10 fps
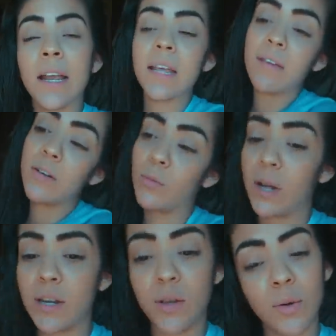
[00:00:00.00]
and even
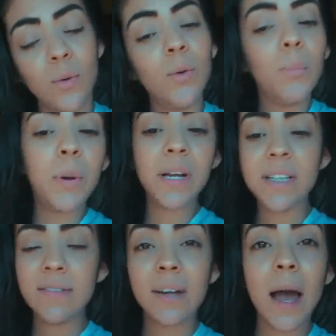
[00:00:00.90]
when you put a
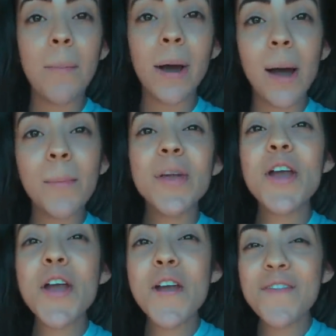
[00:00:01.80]
Diva cup up
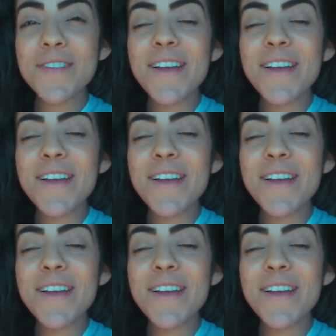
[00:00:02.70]
your.